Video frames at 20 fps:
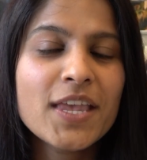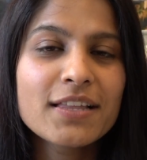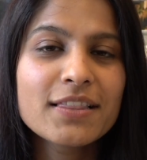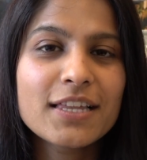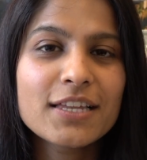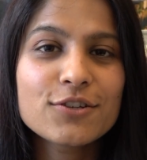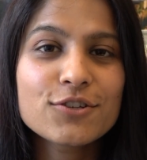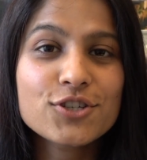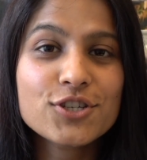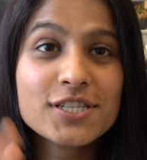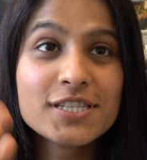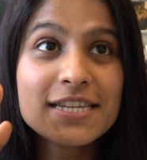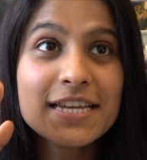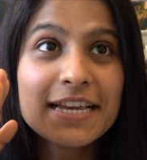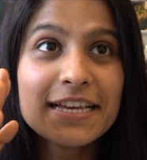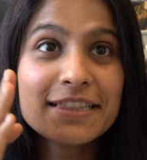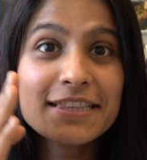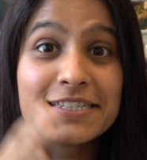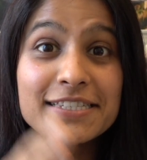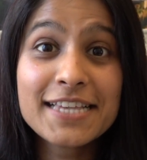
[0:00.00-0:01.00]
Then you just
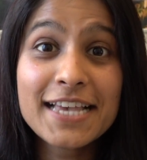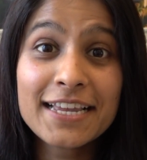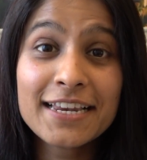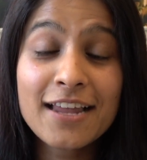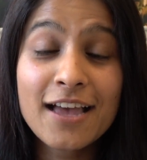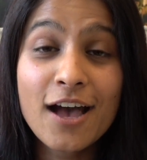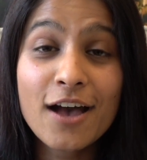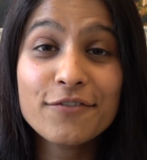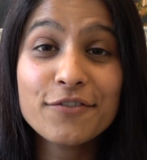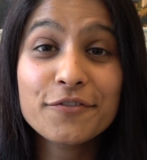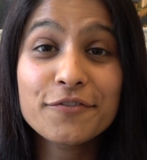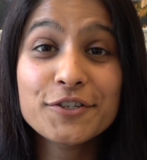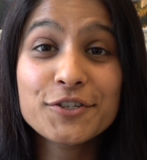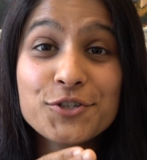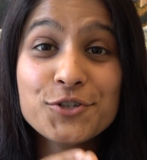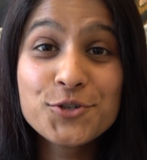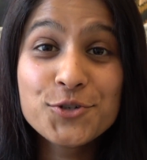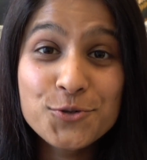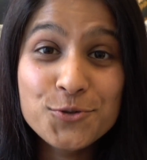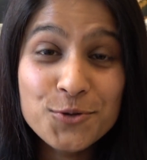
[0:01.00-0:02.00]
take the second half of it,
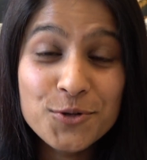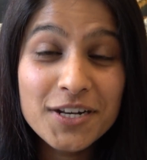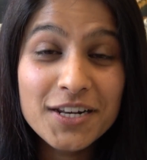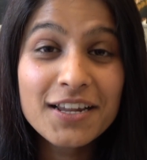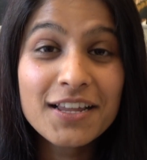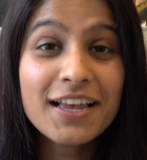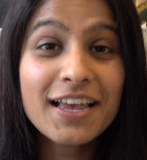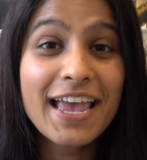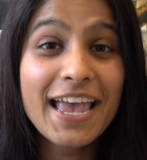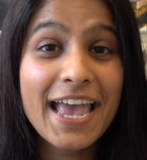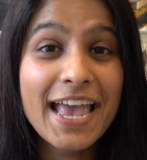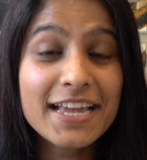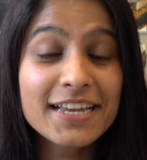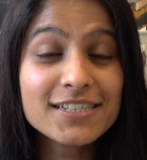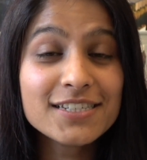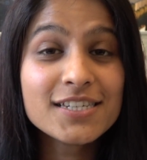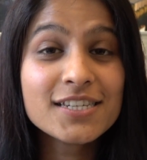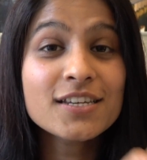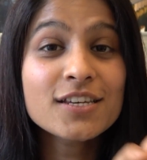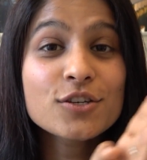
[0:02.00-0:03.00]
Schul,
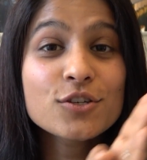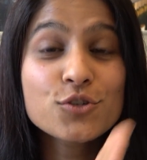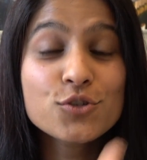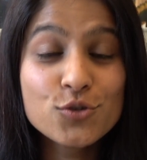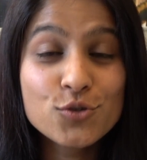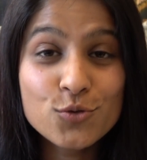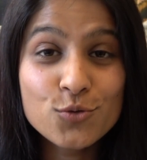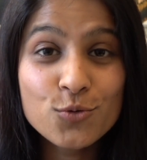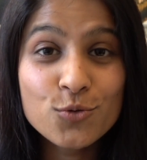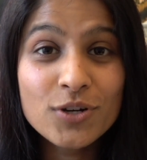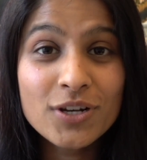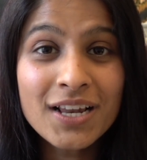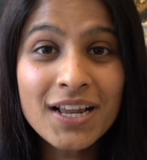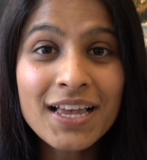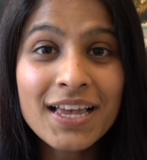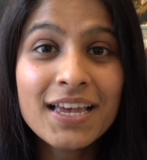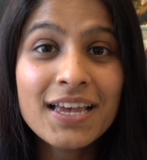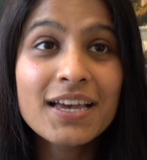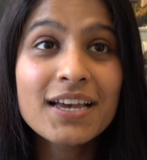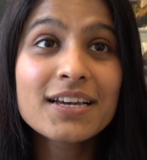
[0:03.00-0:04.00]
and Schul.
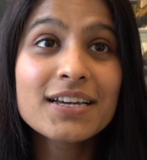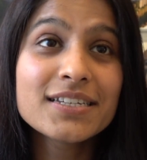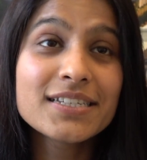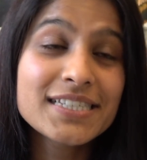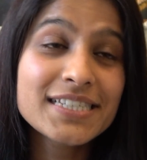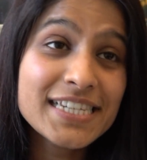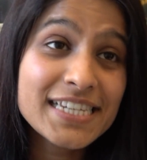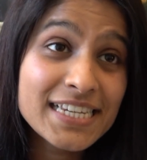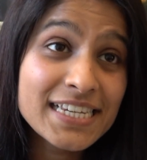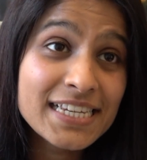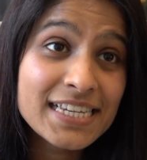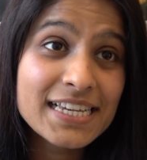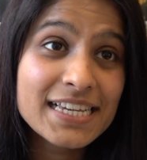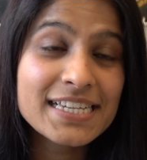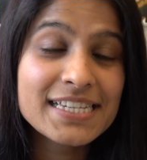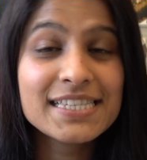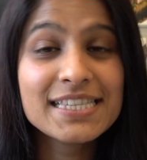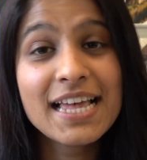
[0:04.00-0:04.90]
D is